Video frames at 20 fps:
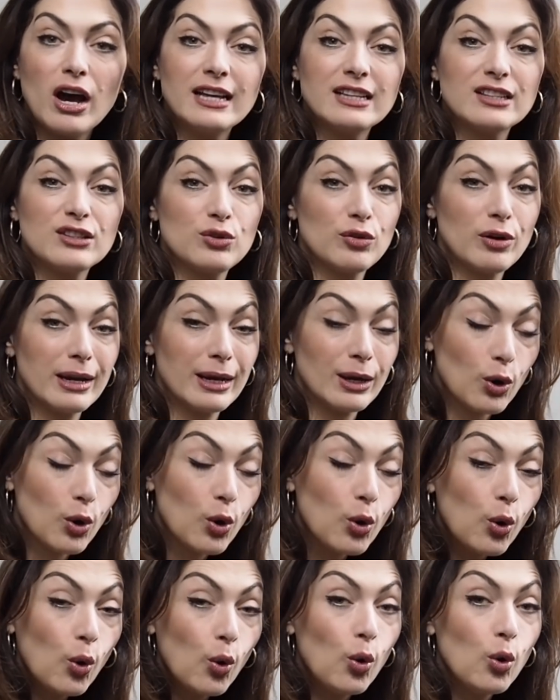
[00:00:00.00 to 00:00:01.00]
it's quite
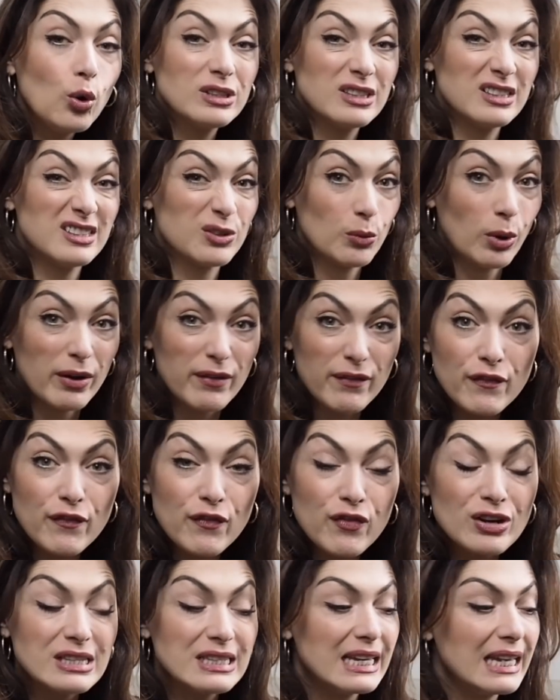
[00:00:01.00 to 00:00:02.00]
coarse, it's quite
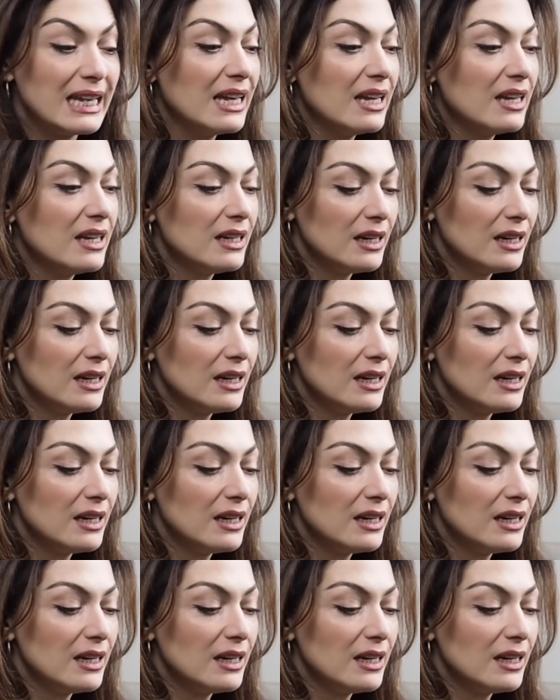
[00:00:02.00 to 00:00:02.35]
frizzy.